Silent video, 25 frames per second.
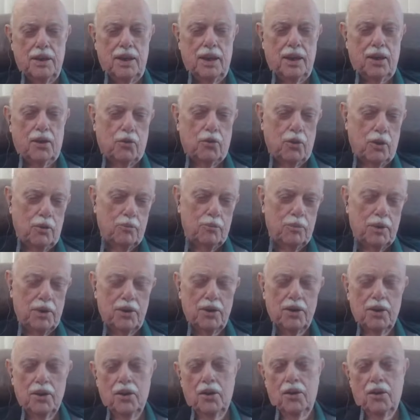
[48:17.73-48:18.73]

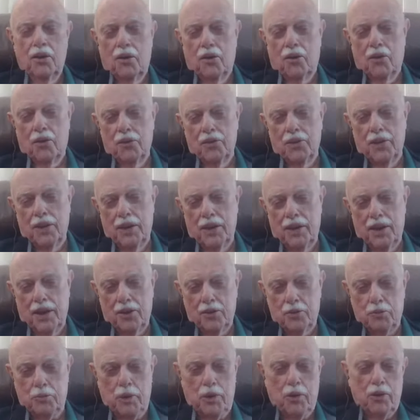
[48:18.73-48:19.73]
equipment or the
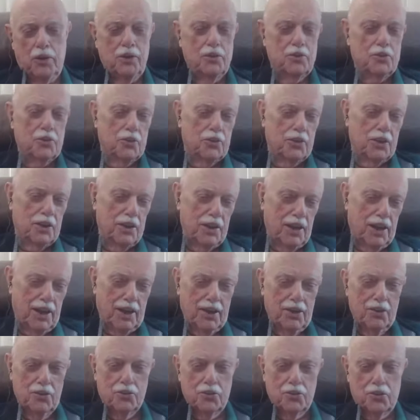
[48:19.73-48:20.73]
experience or the
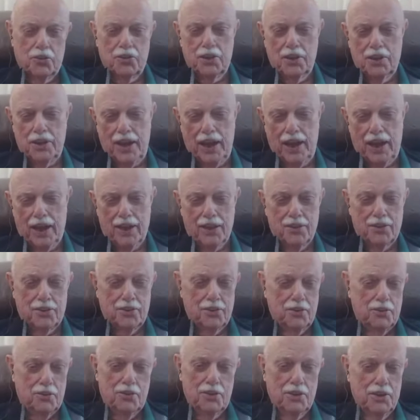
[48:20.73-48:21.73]
knowledge or the data
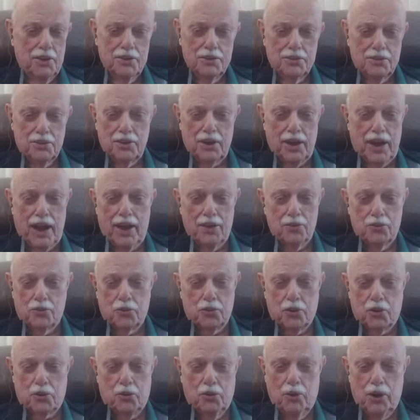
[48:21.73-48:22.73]
to
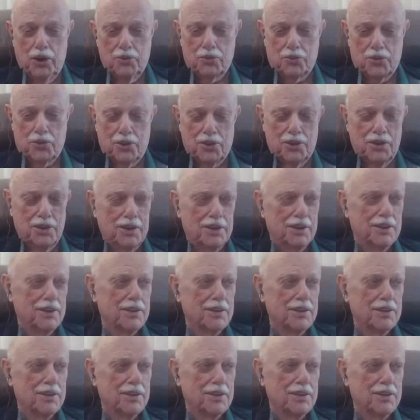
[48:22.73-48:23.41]
answer the question.